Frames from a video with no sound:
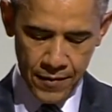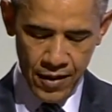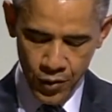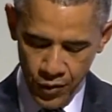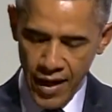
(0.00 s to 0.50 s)

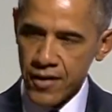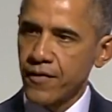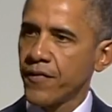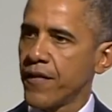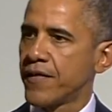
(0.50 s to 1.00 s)
And
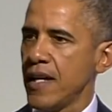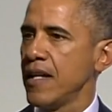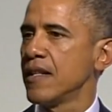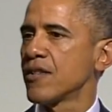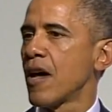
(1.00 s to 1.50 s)

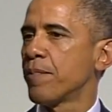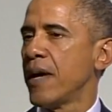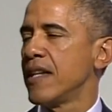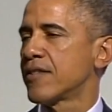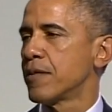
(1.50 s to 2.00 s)
2015 is on
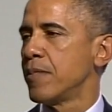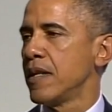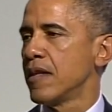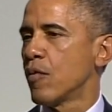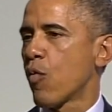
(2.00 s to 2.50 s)
pace to
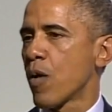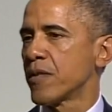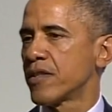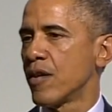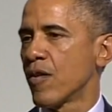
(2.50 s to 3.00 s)
be the
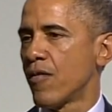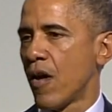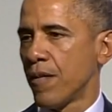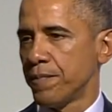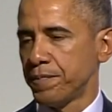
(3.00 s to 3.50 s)
warmest year of
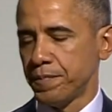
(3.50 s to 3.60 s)
all.